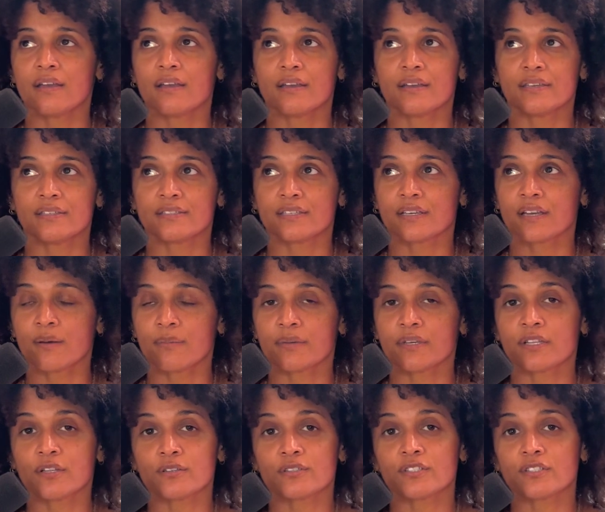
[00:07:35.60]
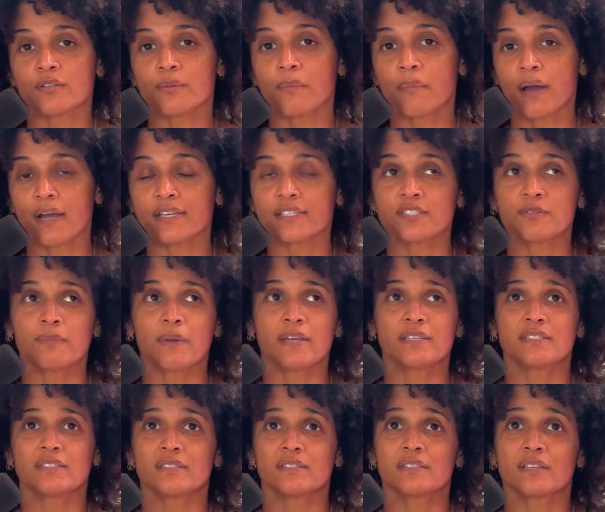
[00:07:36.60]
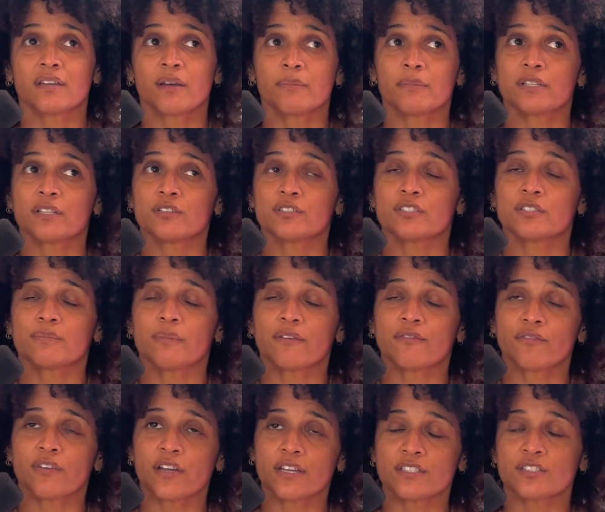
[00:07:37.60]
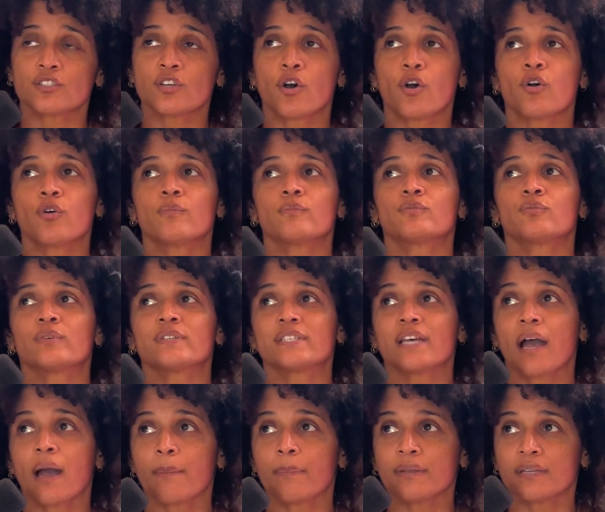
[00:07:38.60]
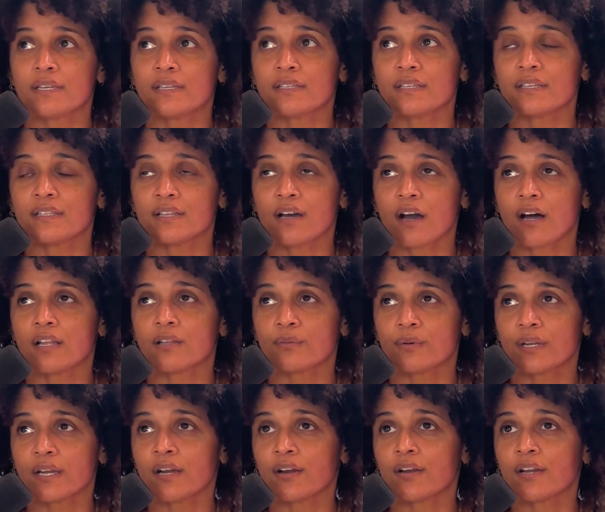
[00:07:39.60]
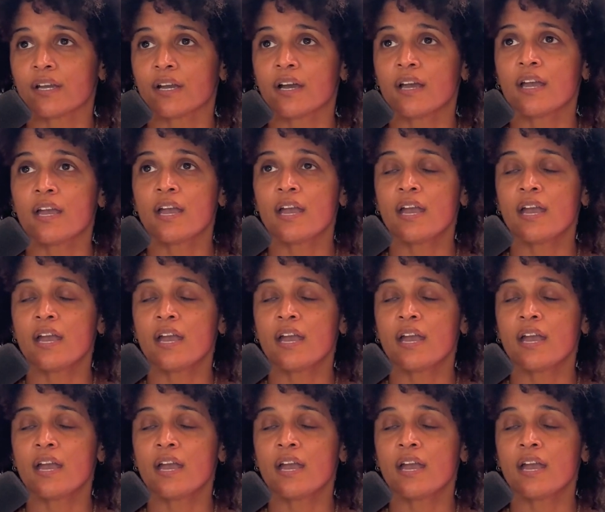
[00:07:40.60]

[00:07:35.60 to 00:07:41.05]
Is it coming close to my space? Is it coming close to my friends' homes? What's happening in the Hollywood area?